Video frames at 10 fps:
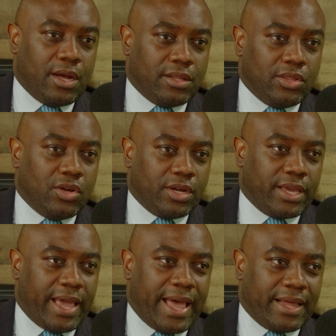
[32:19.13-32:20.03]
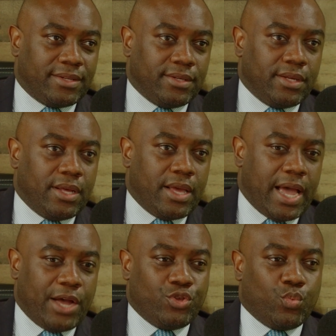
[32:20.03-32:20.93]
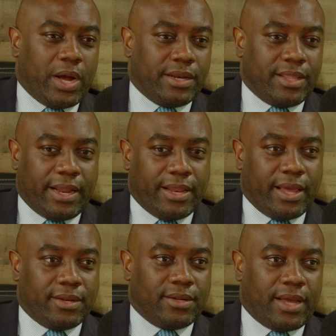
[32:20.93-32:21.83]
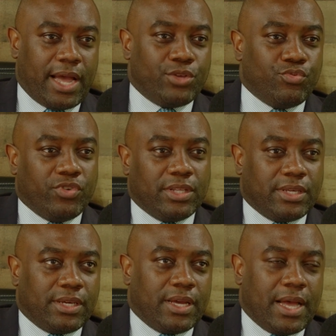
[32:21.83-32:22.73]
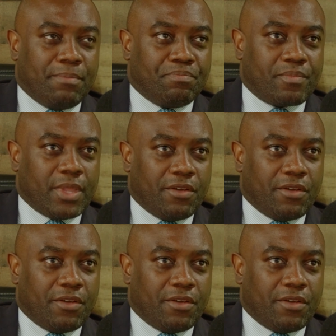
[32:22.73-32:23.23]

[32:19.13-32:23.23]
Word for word: a, look at how you widen that net, how you really um,